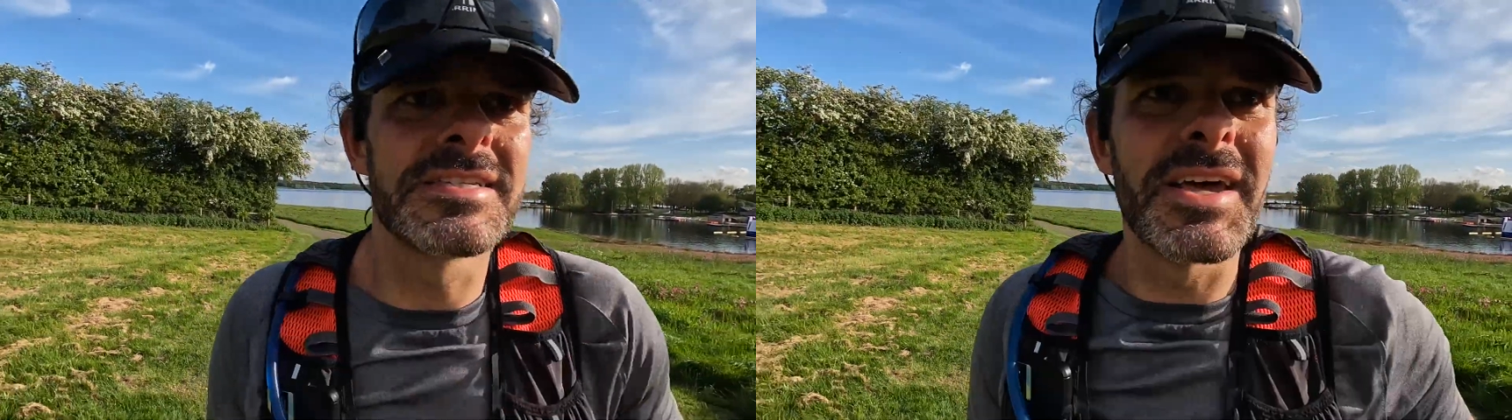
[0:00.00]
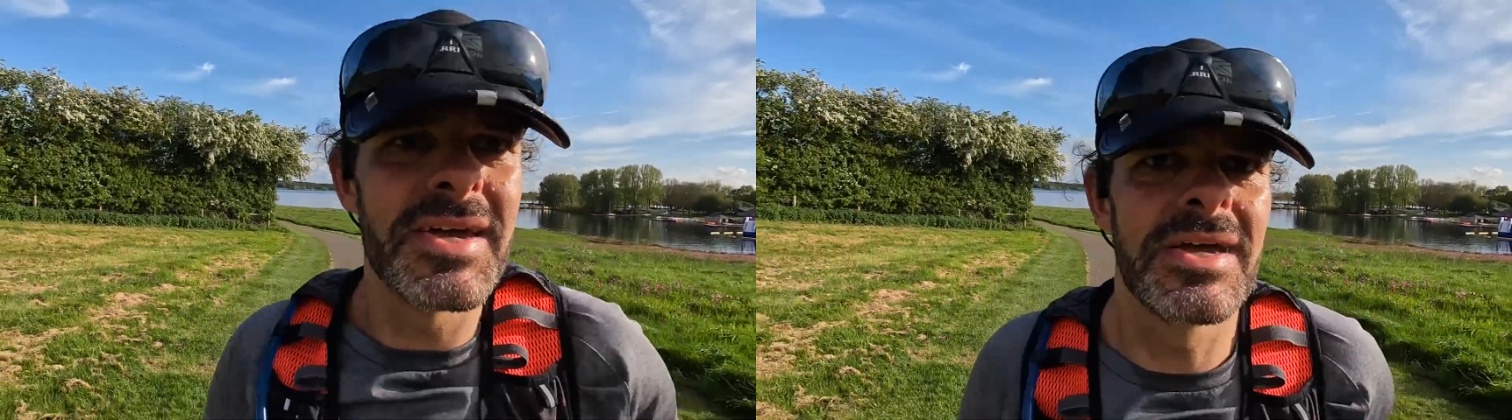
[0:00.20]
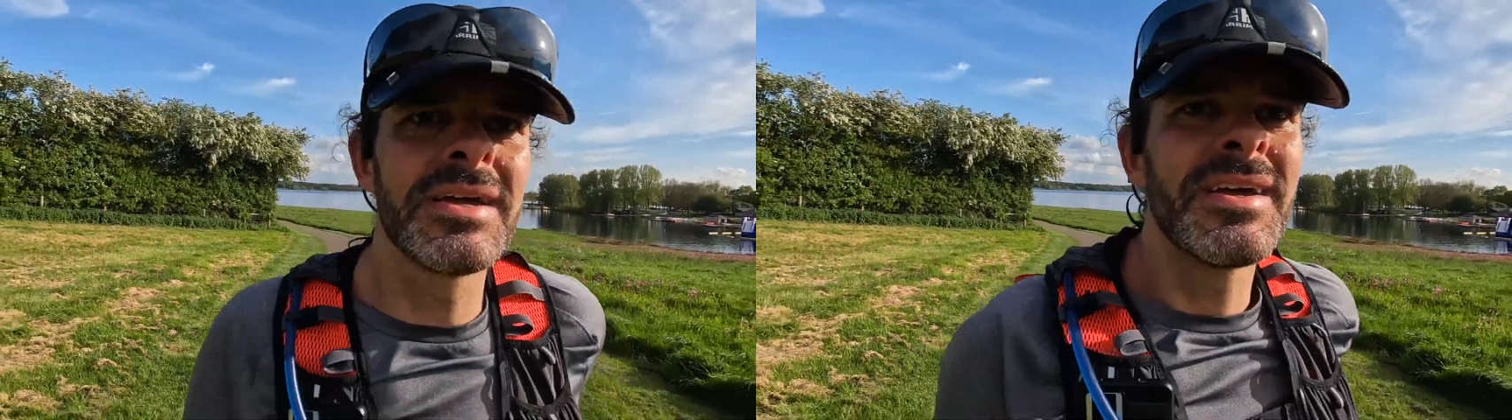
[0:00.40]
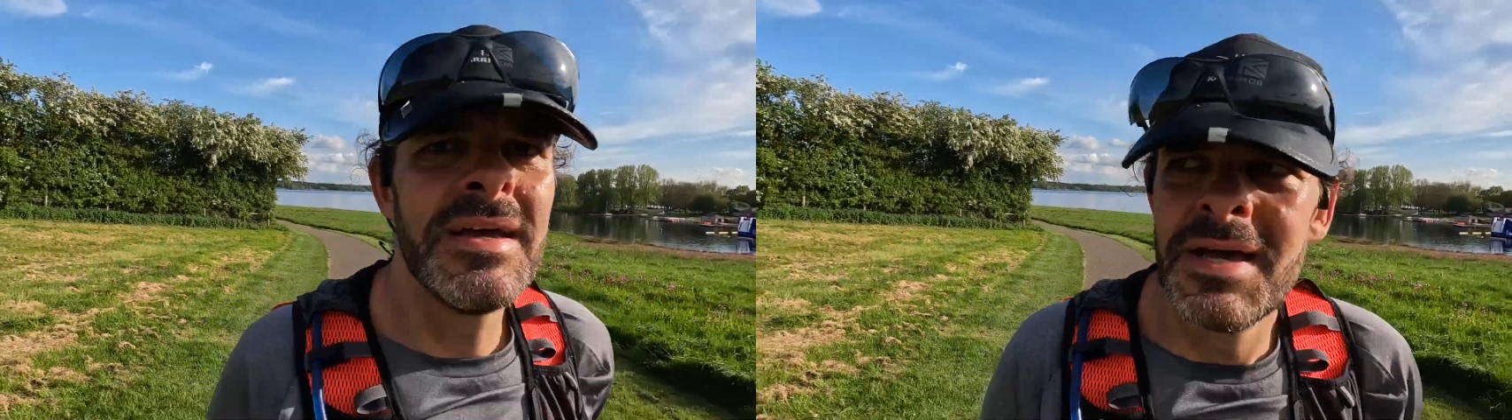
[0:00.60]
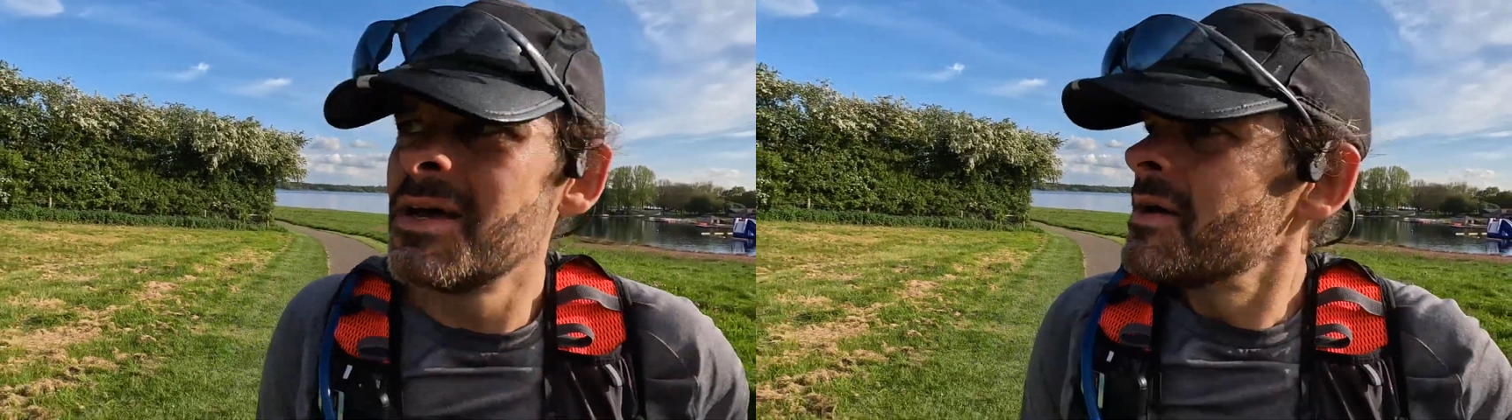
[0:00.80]
So
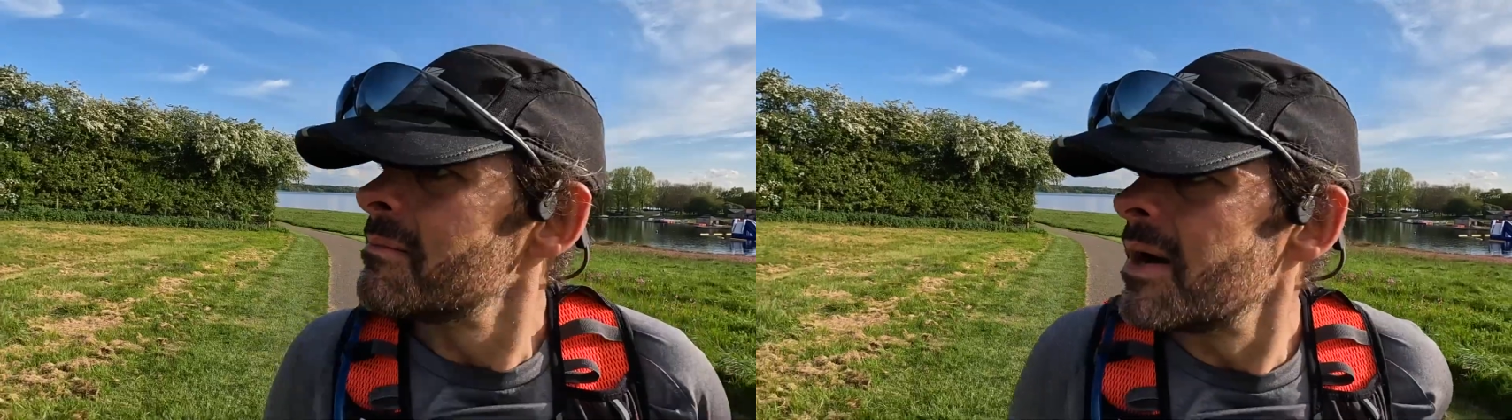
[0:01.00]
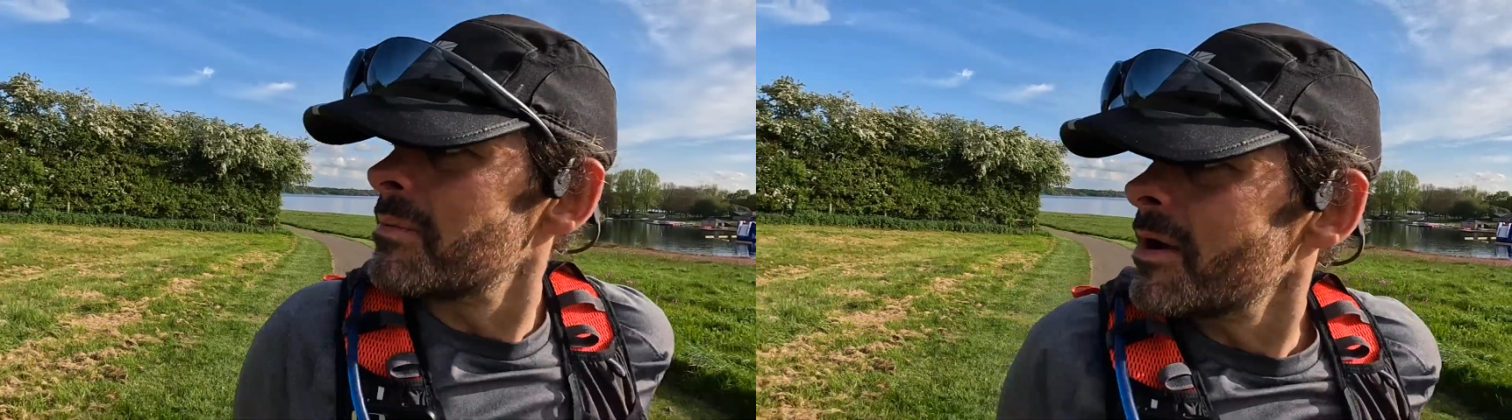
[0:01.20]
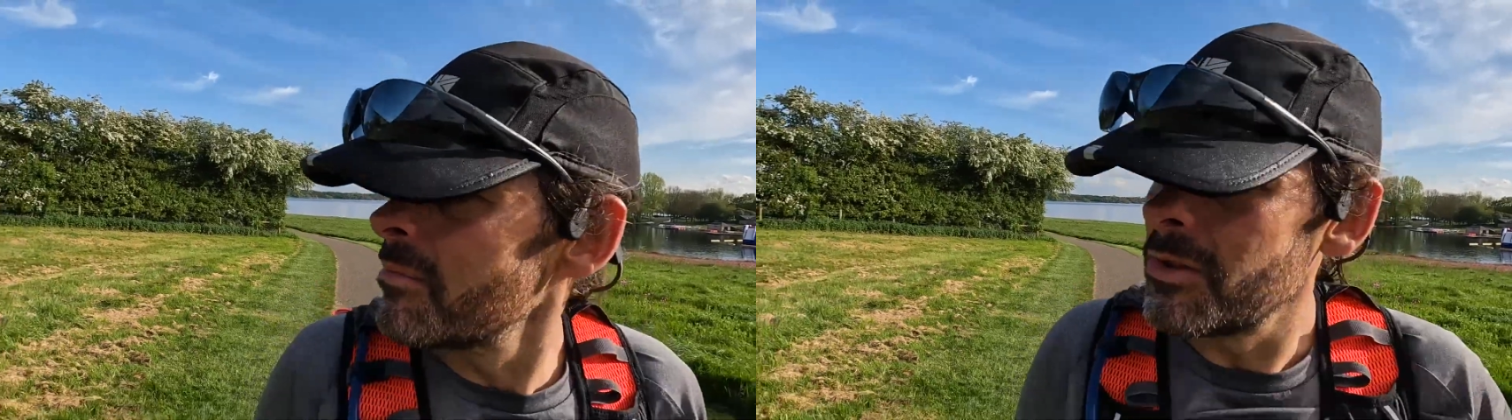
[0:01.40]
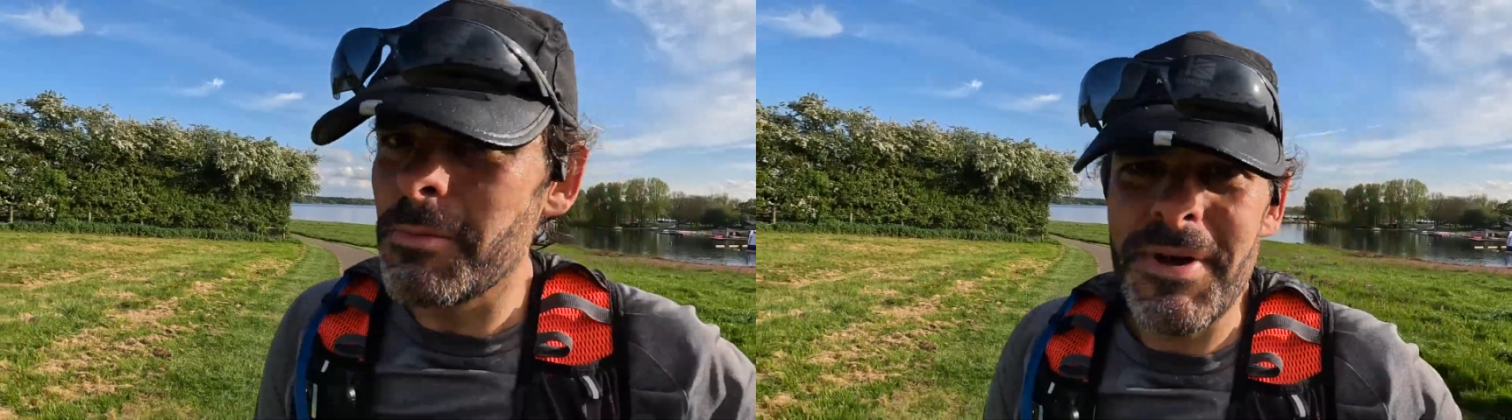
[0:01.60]
maybe I'm not the